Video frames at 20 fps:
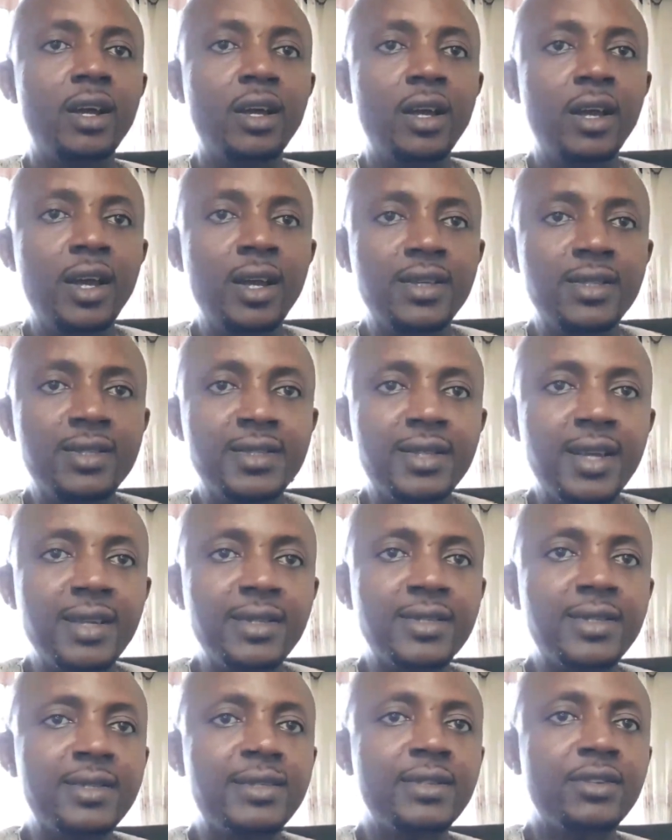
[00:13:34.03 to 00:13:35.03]

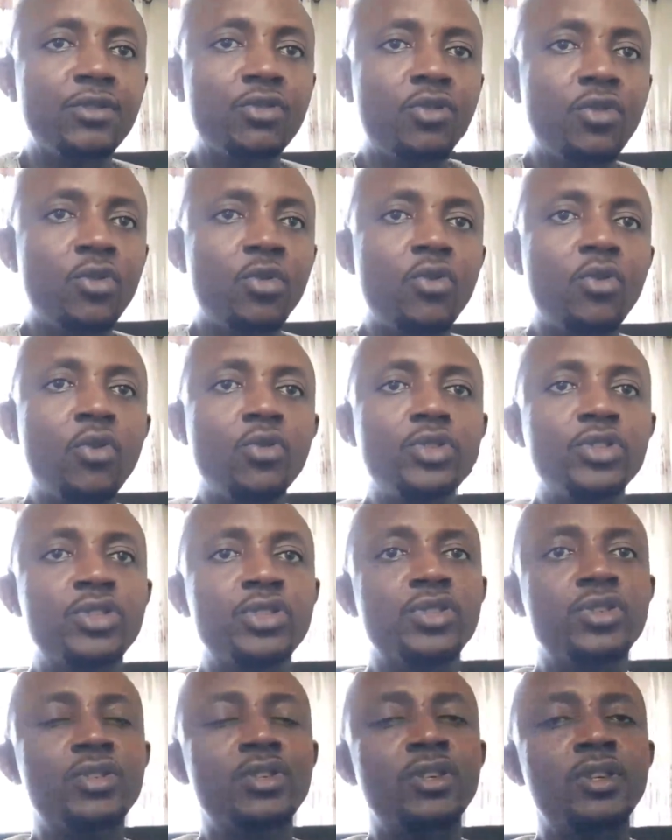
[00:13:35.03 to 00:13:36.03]
excess
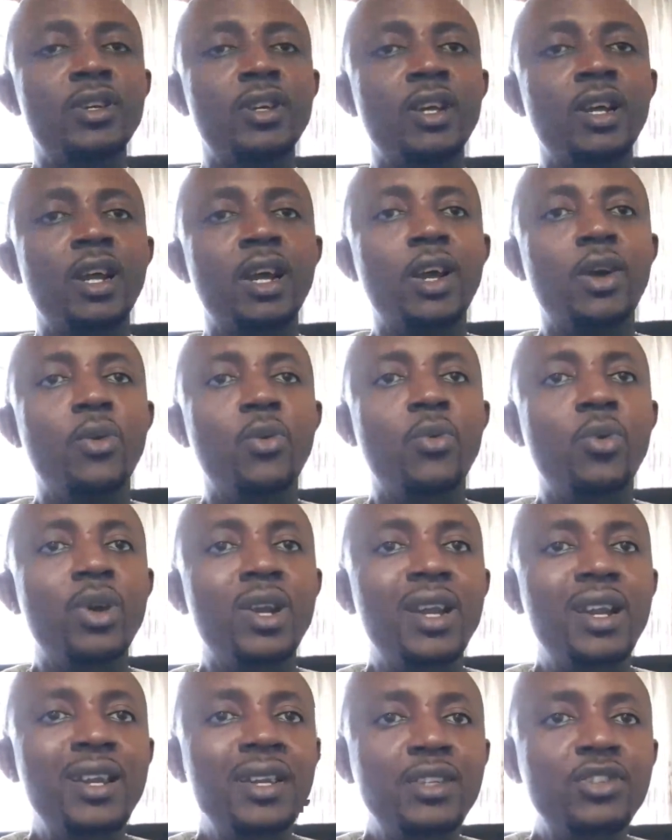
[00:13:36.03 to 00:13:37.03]
glucose will
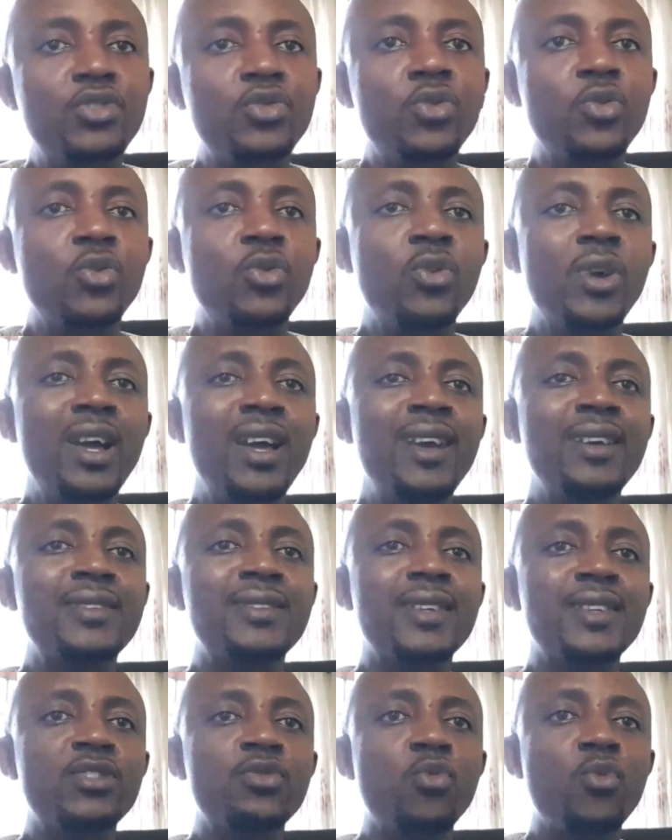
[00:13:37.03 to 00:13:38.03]
lead to
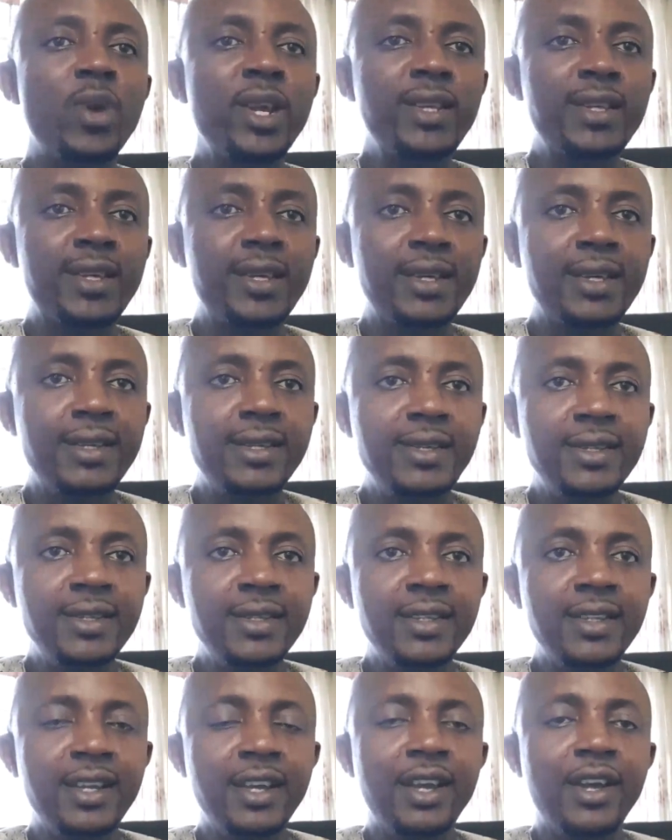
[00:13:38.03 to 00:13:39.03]
excess weight gain,